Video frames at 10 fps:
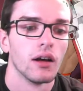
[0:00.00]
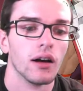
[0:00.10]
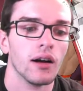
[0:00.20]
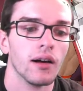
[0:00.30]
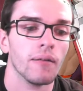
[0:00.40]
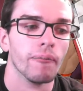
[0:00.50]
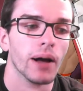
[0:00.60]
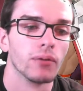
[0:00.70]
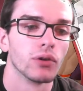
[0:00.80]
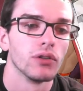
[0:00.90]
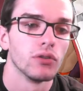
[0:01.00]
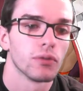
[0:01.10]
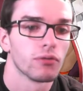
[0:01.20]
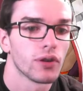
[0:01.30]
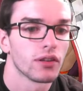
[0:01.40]
I'm going to use
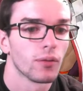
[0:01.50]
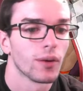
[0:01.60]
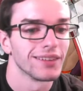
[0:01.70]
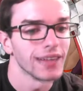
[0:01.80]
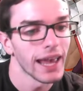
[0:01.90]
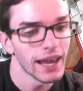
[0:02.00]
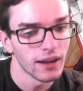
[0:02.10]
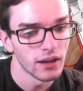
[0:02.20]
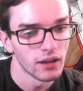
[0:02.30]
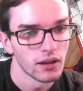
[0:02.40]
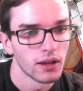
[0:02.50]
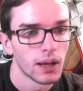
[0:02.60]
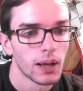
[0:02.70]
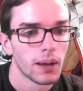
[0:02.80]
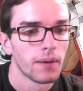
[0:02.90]
my 40 summon on Tana
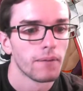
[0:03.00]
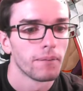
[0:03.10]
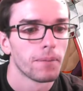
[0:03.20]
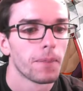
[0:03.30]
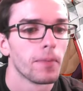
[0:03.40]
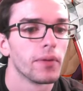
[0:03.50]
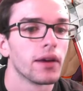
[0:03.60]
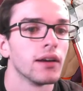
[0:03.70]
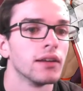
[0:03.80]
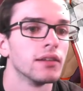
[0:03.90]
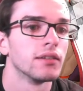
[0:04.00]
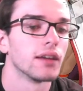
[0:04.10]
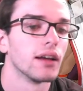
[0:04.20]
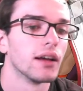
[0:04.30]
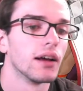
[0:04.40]
because
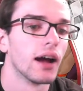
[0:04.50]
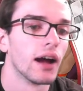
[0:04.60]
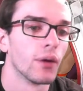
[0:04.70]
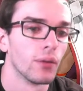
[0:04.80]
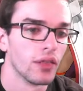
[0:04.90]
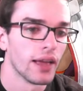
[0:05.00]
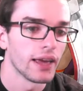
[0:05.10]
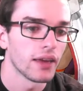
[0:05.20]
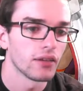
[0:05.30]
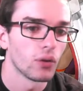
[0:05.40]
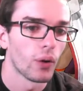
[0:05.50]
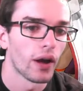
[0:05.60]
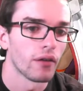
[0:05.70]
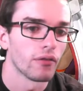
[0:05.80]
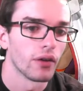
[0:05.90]
I would like to
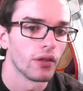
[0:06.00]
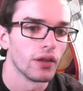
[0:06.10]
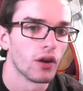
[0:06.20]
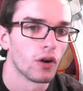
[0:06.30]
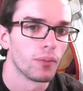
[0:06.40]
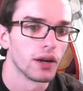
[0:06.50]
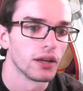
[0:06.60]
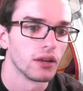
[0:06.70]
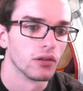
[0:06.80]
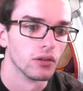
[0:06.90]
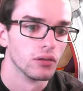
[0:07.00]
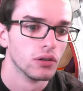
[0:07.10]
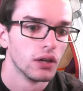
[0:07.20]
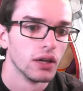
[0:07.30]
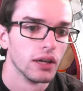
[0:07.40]
have the Harmonic Hero.
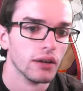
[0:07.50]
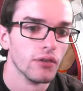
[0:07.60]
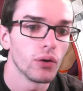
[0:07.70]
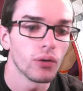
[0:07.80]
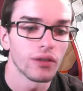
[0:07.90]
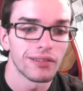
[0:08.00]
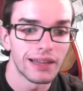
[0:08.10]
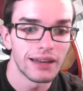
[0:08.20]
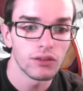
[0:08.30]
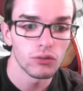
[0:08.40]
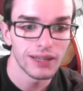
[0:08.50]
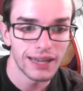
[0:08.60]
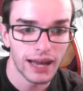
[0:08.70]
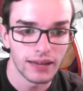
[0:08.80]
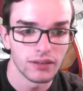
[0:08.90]
Even though this Lyn is really
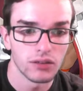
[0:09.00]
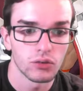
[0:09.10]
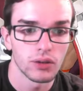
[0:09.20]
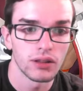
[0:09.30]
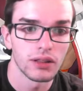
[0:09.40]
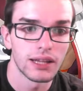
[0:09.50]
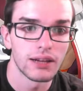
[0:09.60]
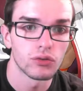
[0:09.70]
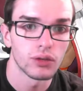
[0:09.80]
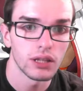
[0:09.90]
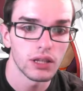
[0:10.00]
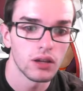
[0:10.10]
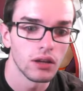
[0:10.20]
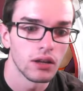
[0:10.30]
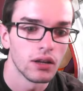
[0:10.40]
nice, this Lyn is really
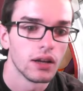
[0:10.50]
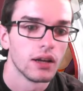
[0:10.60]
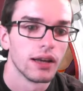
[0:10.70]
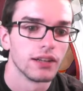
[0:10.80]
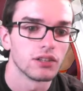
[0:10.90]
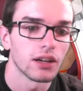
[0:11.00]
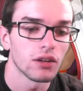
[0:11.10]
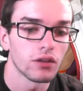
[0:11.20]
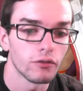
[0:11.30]
good, and she's got good